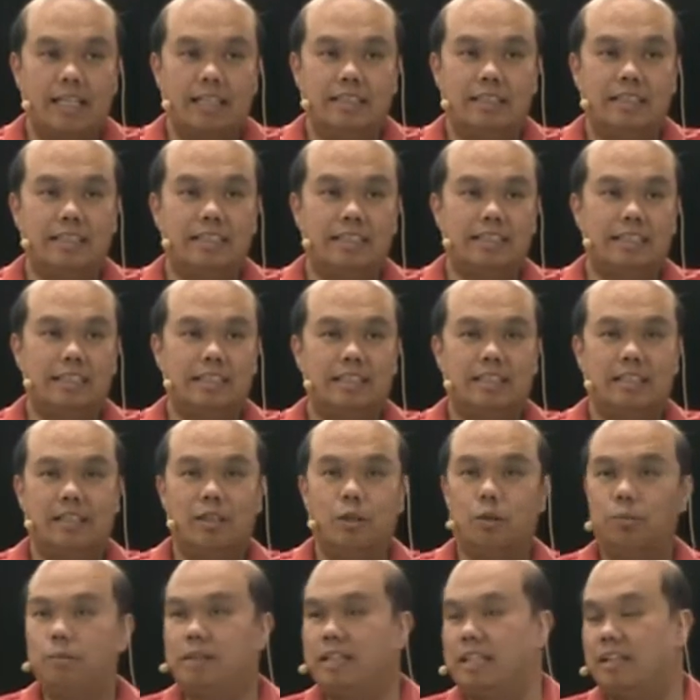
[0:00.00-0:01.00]
This is a
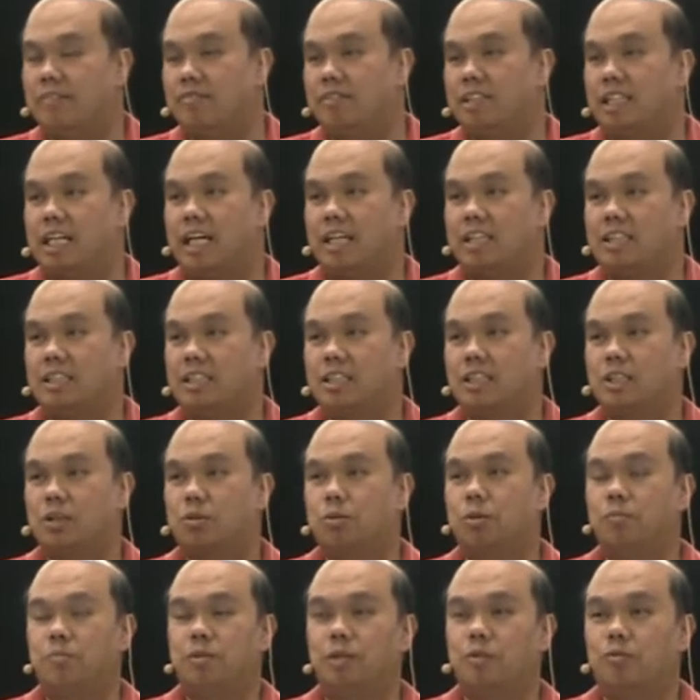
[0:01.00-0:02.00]
little bit of an
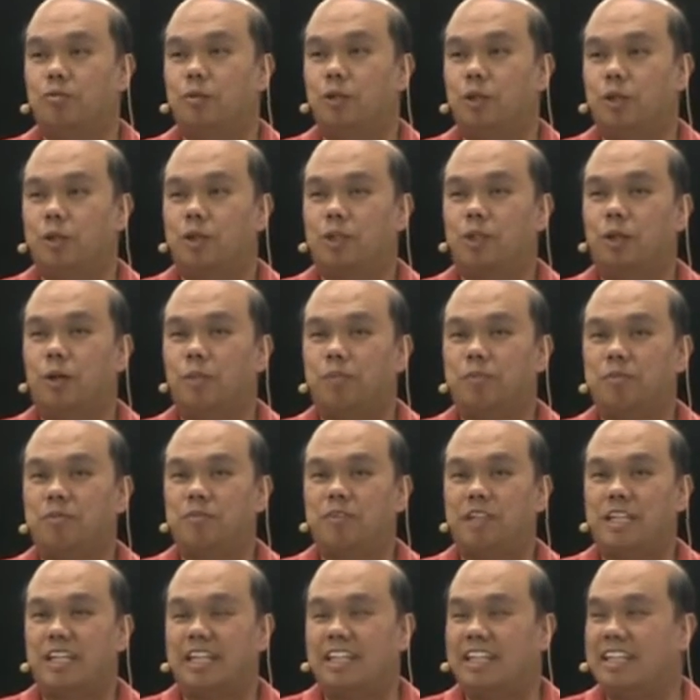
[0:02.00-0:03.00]
unscripted workshop,
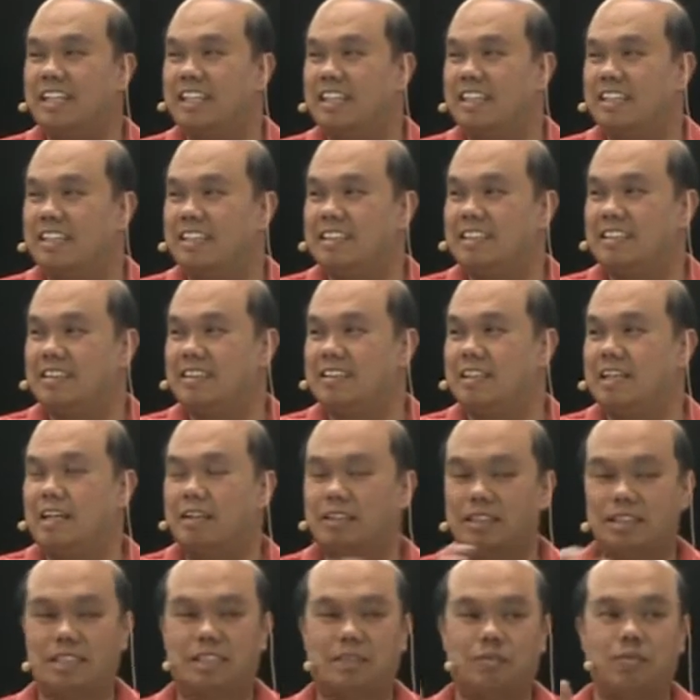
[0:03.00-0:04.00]

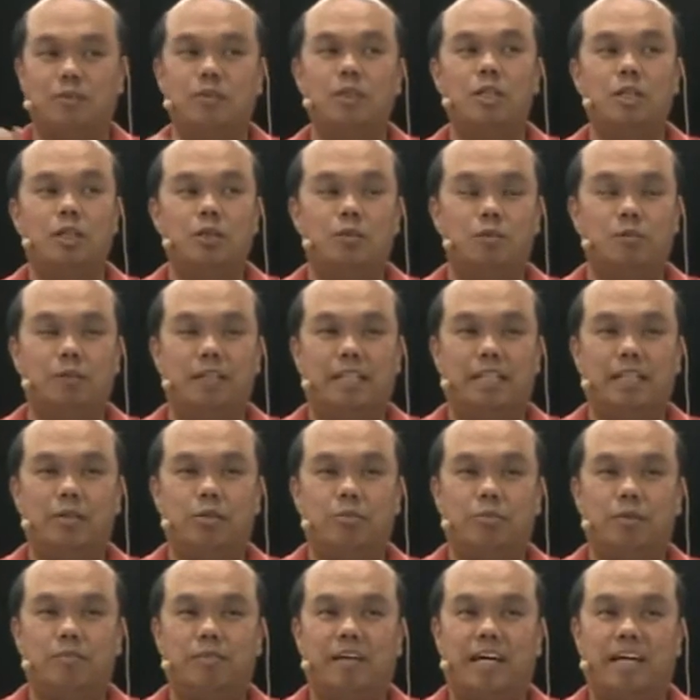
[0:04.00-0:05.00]
just a little bit
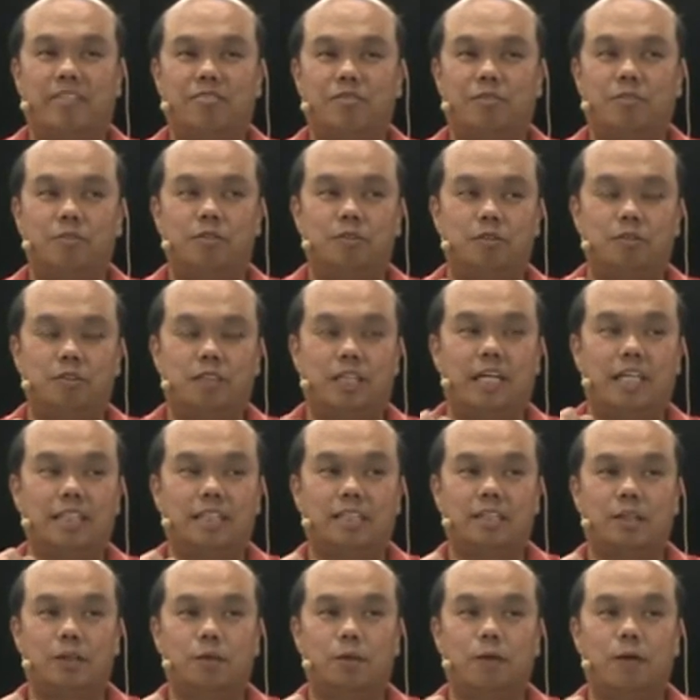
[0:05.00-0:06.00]
ill-prepared for all
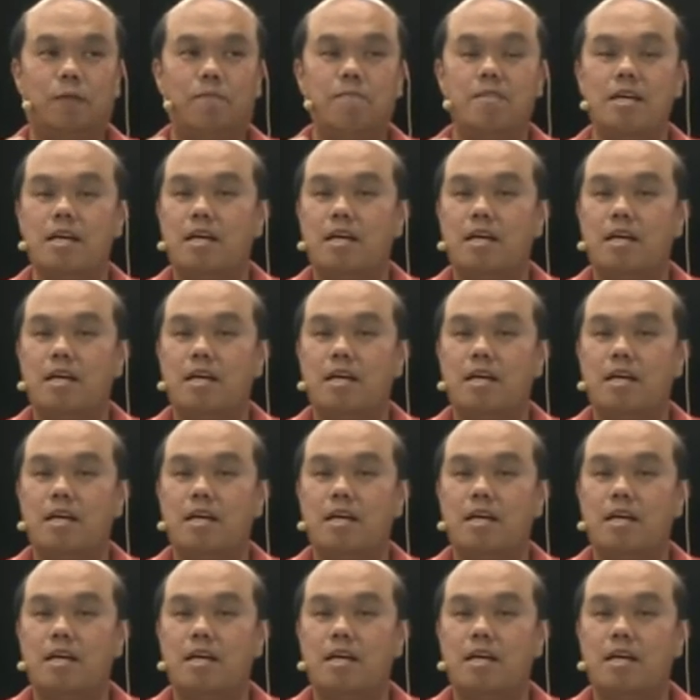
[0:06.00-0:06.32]
that, so